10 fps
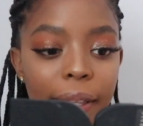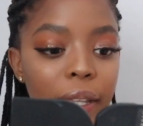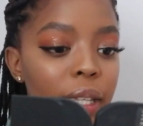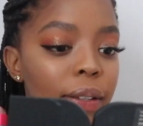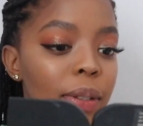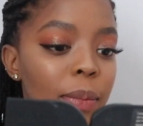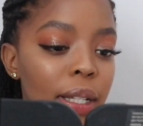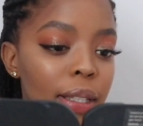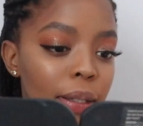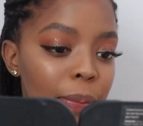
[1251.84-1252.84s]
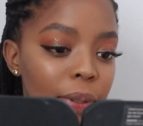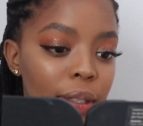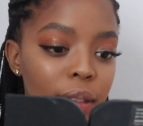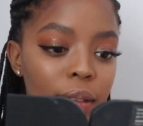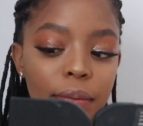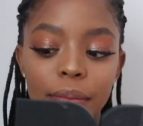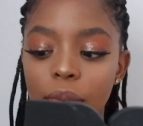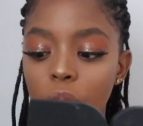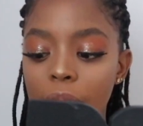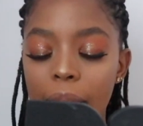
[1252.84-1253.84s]
It gives my lips
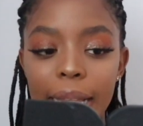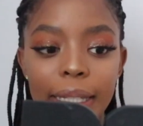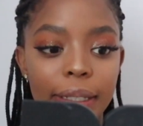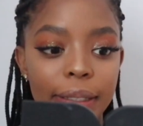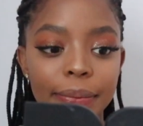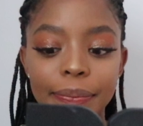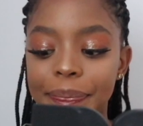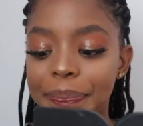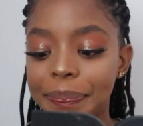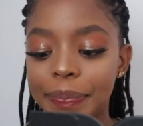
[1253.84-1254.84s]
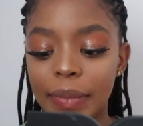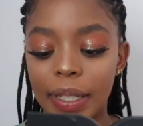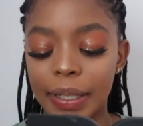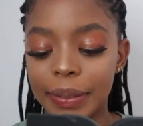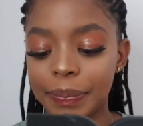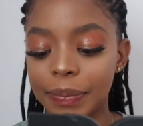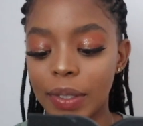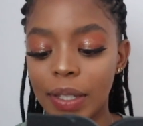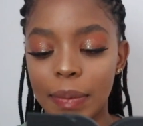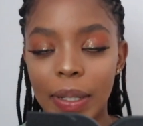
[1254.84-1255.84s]
color. Yeah,
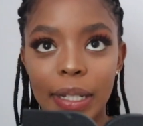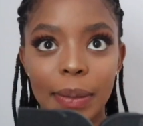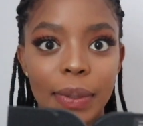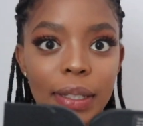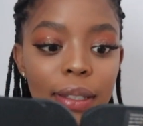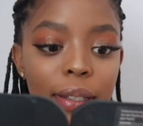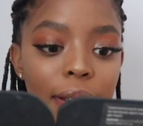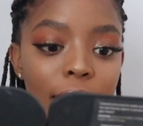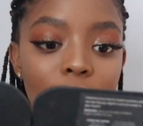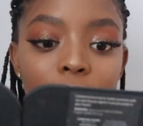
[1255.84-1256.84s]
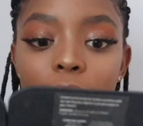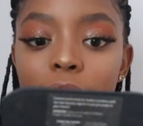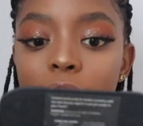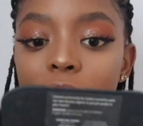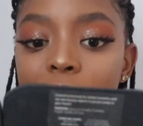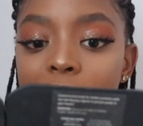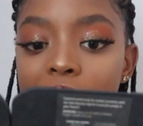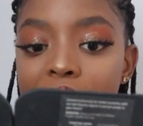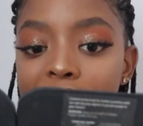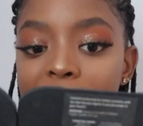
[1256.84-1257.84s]
because my lips are like a
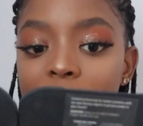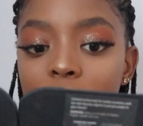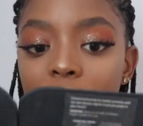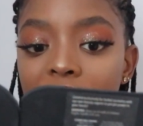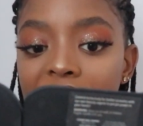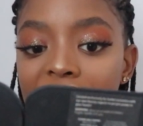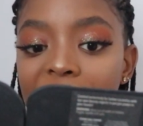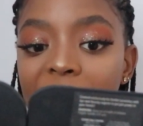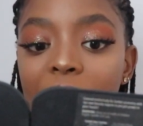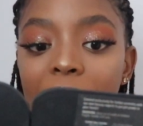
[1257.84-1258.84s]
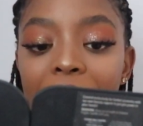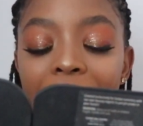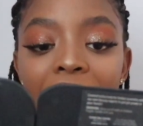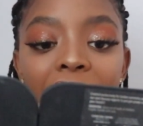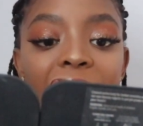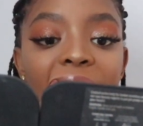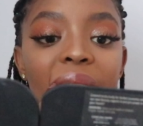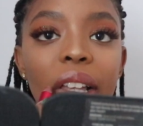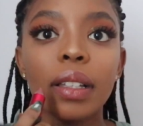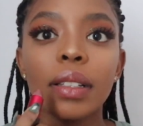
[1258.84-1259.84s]
little bit dark.
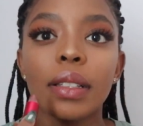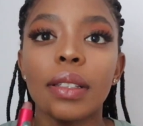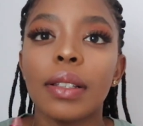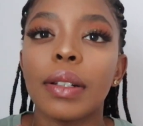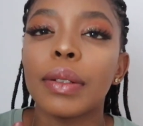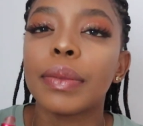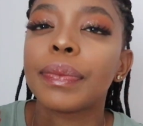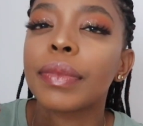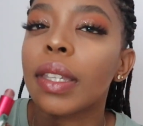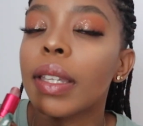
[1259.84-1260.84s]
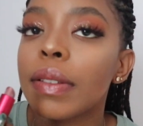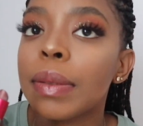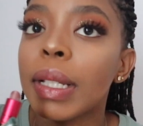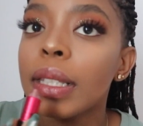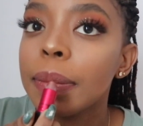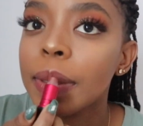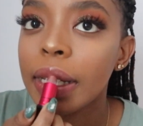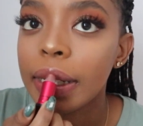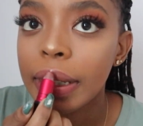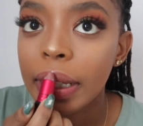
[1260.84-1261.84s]
So it gives my lips
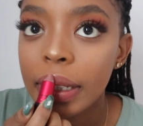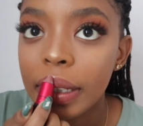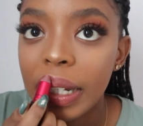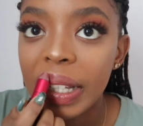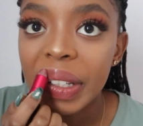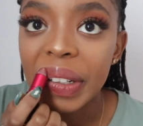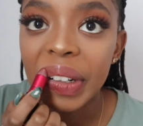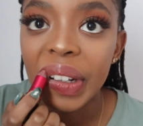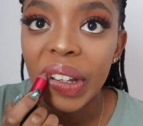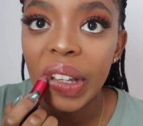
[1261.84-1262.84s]
that needed color.